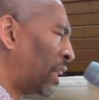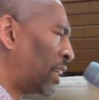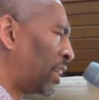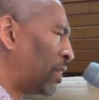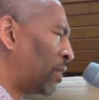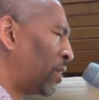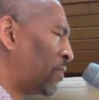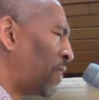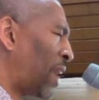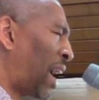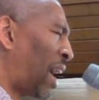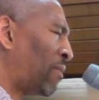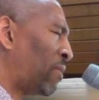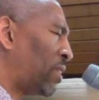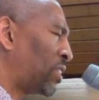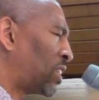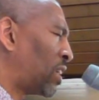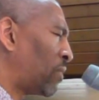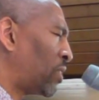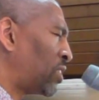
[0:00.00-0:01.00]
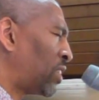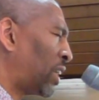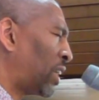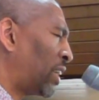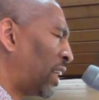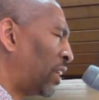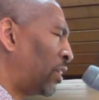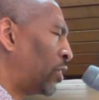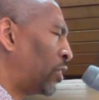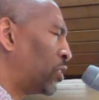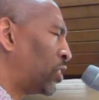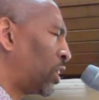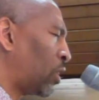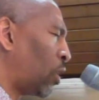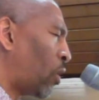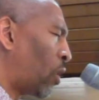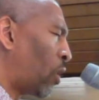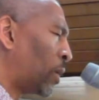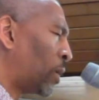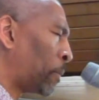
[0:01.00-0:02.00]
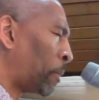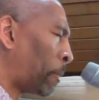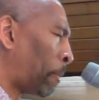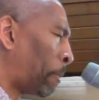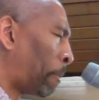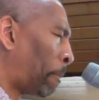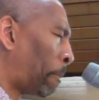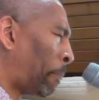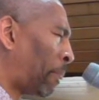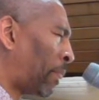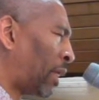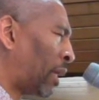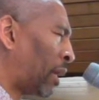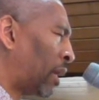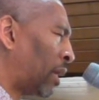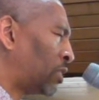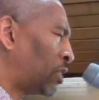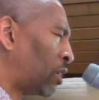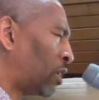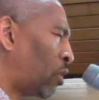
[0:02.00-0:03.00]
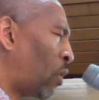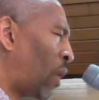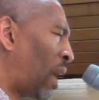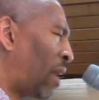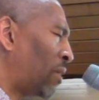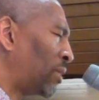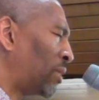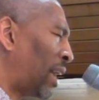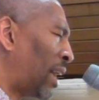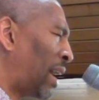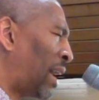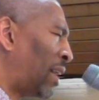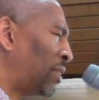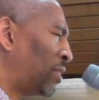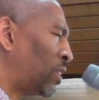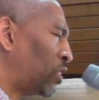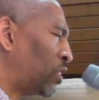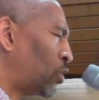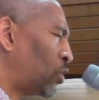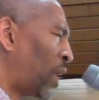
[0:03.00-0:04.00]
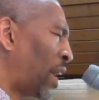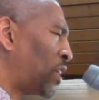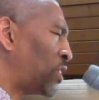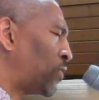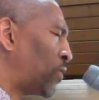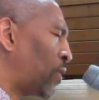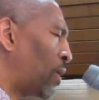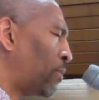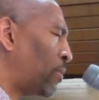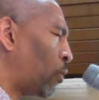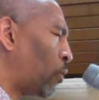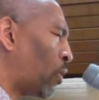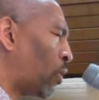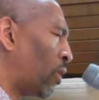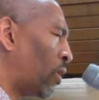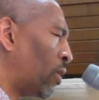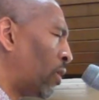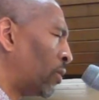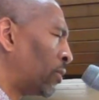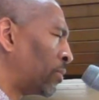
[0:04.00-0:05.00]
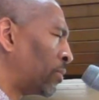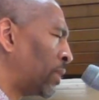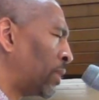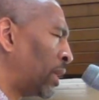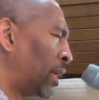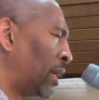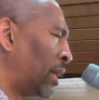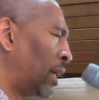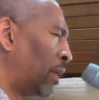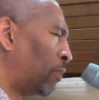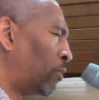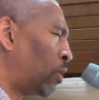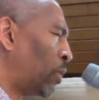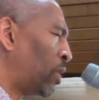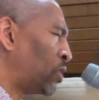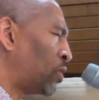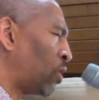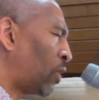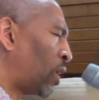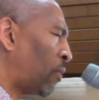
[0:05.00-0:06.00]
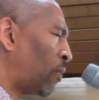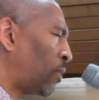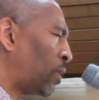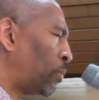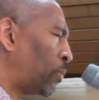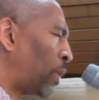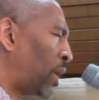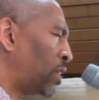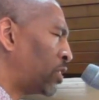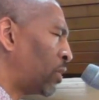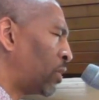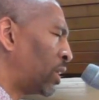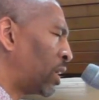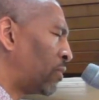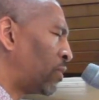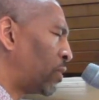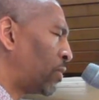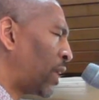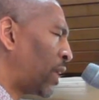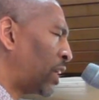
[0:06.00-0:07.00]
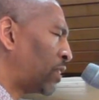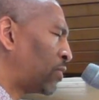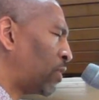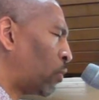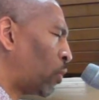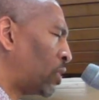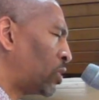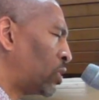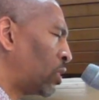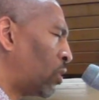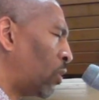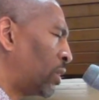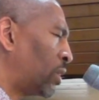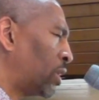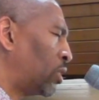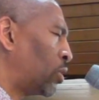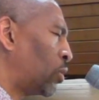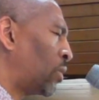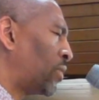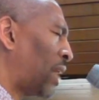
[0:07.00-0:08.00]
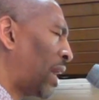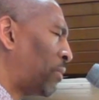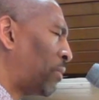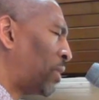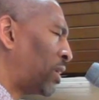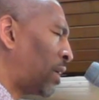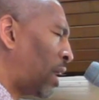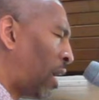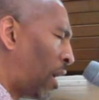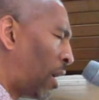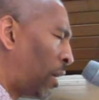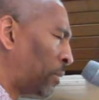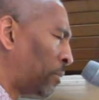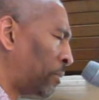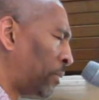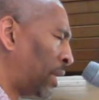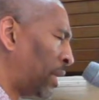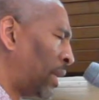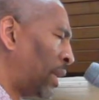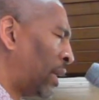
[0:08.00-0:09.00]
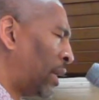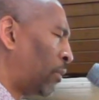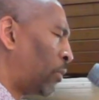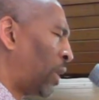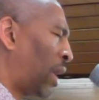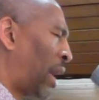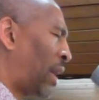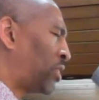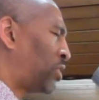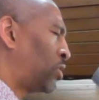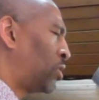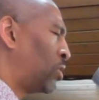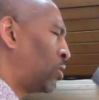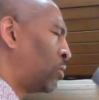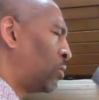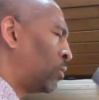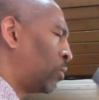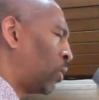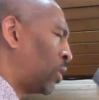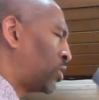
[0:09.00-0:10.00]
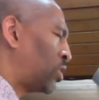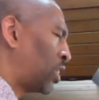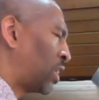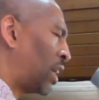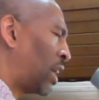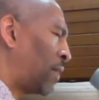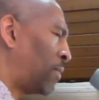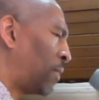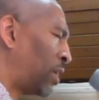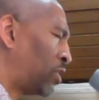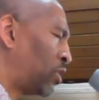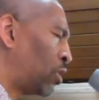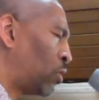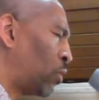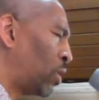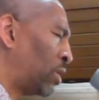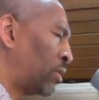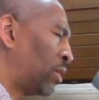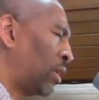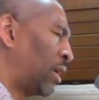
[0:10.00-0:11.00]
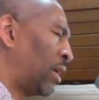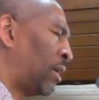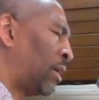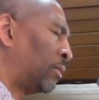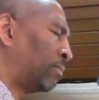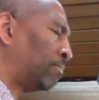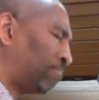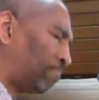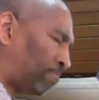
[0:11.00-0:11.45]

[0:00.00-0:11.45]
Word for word: You revive us, give us that energy, Lord, uh, to go out and to transform the world. We'll be so comfortable to praise you and give you thanks for what you're going to do in that regard. We ask you once again that you would uh,